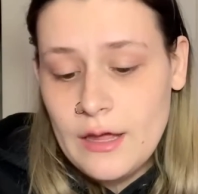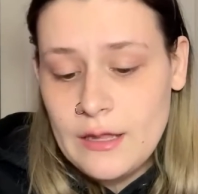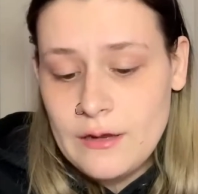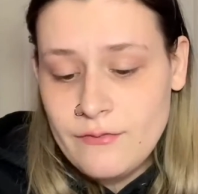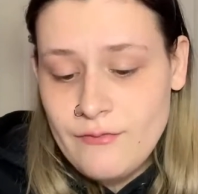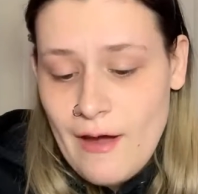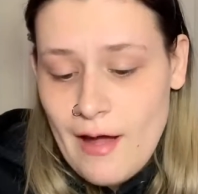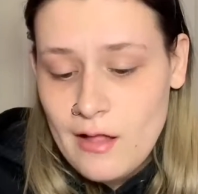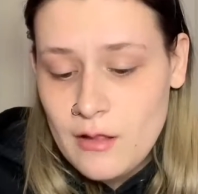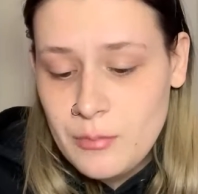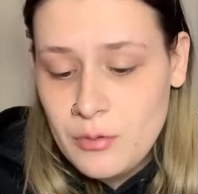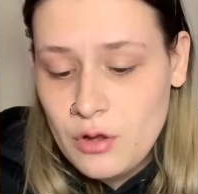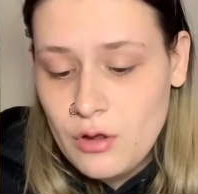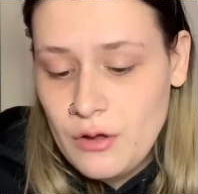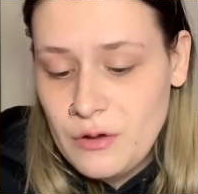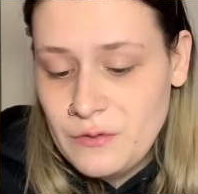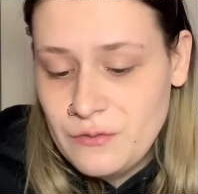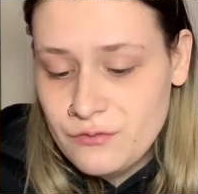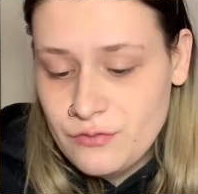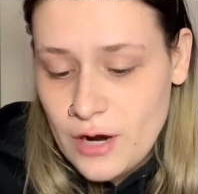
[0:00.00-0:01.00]

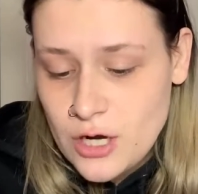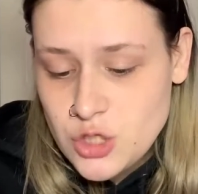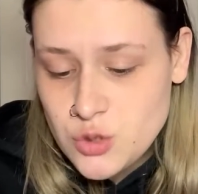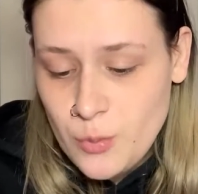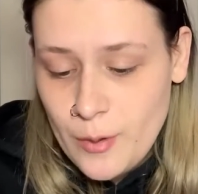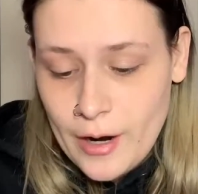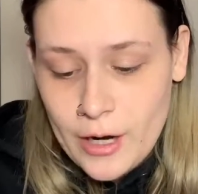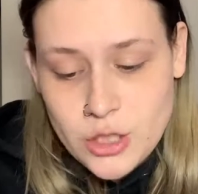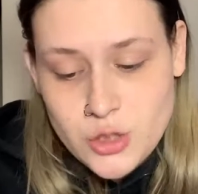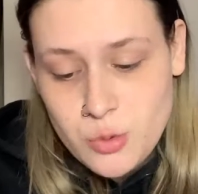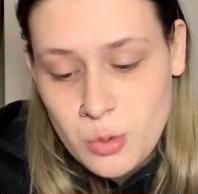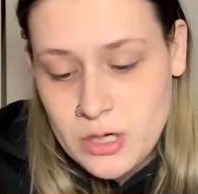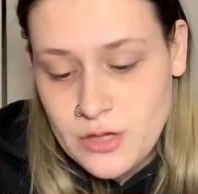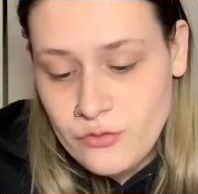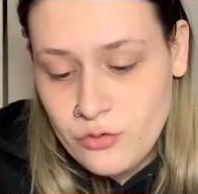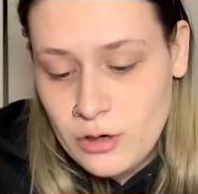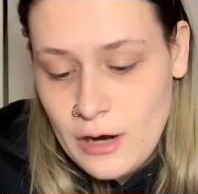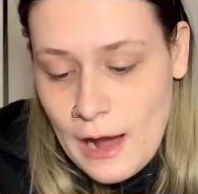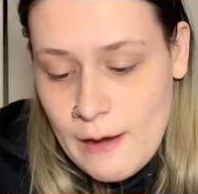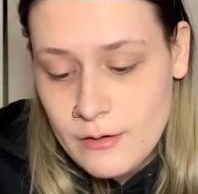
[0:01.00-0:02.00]
"Infallible Fresh Wear
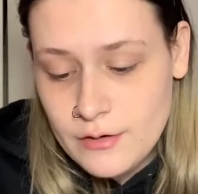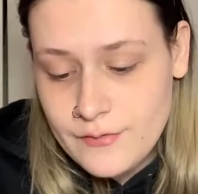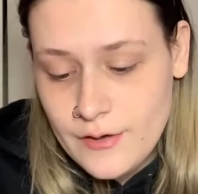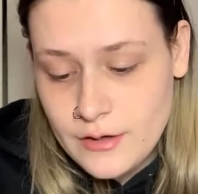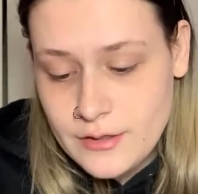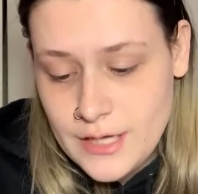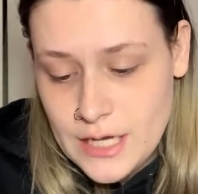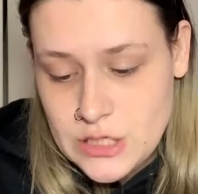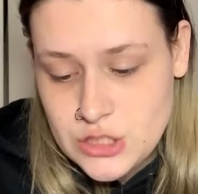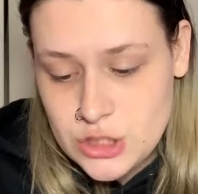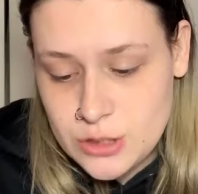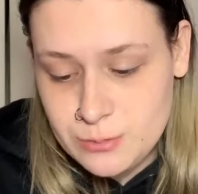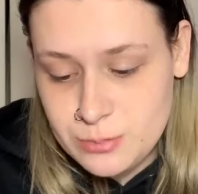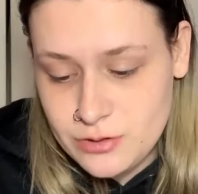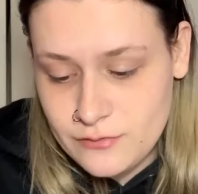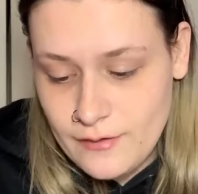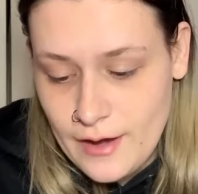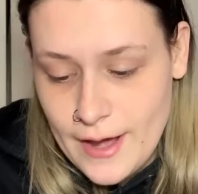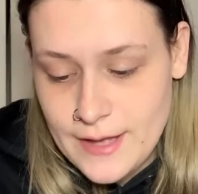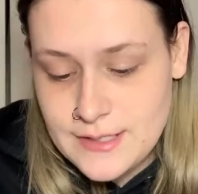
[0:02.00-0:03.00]
24-hour foundation
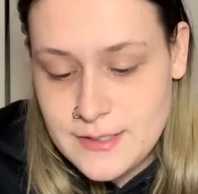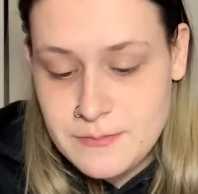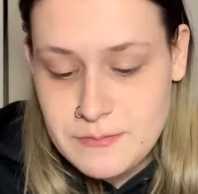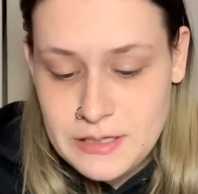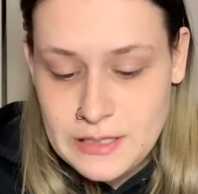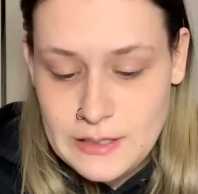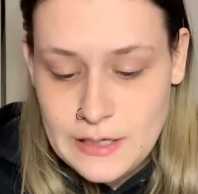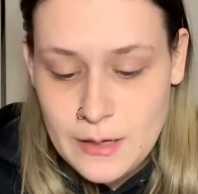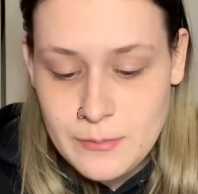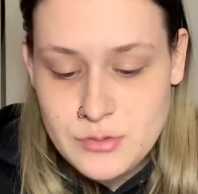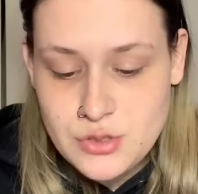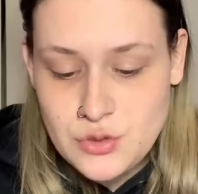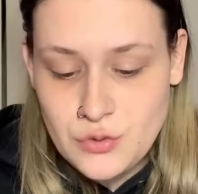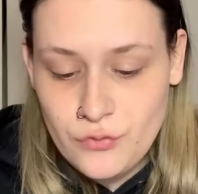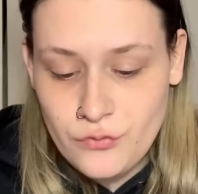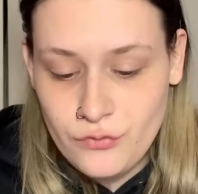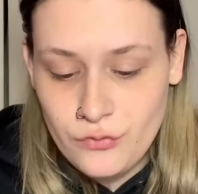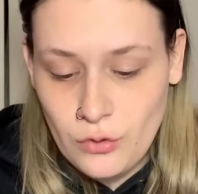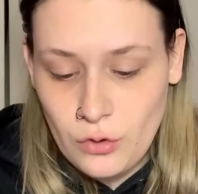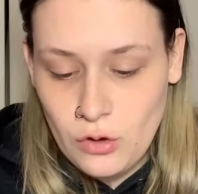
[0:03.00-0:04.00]
provides medium
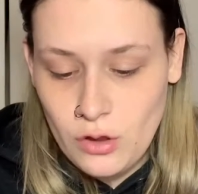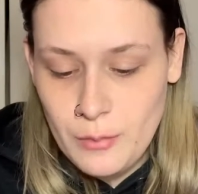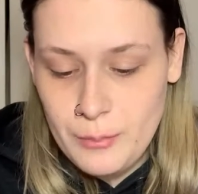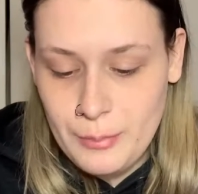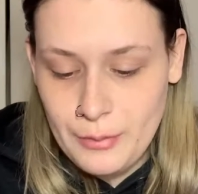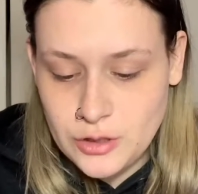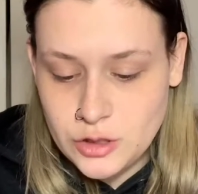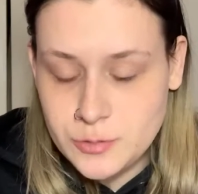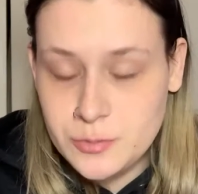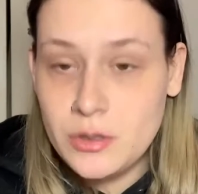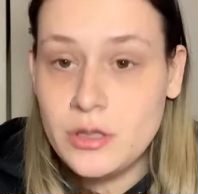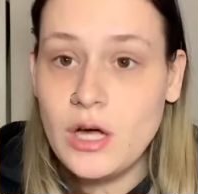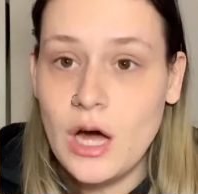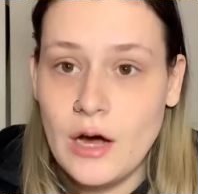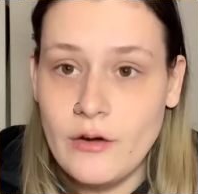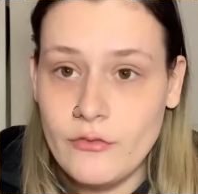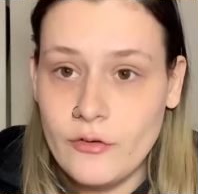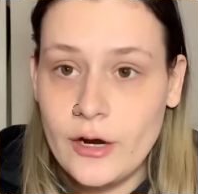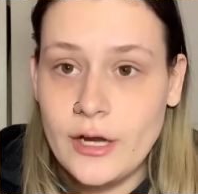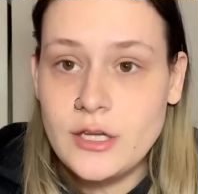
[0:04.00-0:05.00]
to full buildable
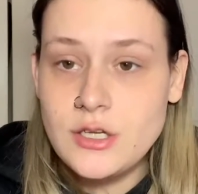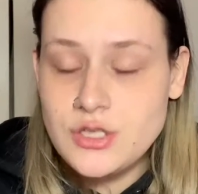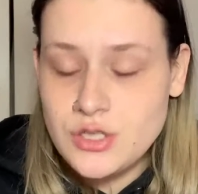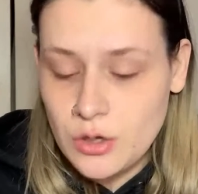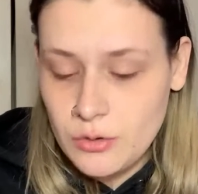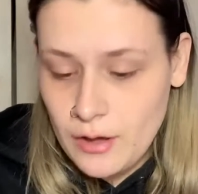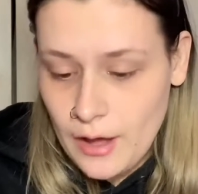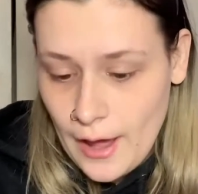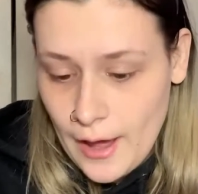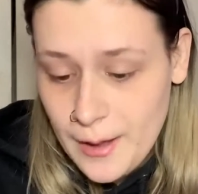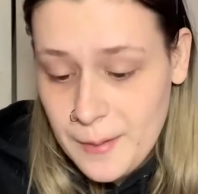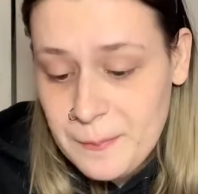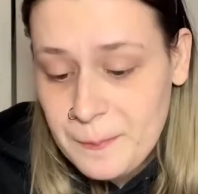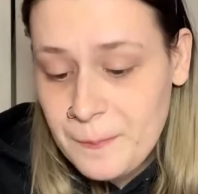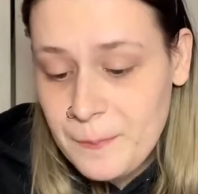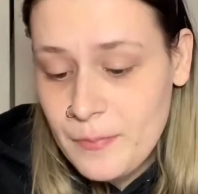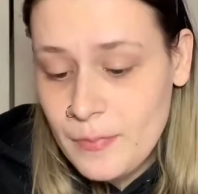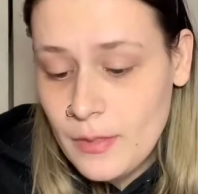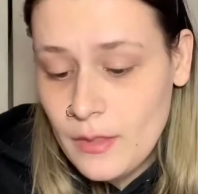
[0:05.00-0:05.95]
coverage," okay,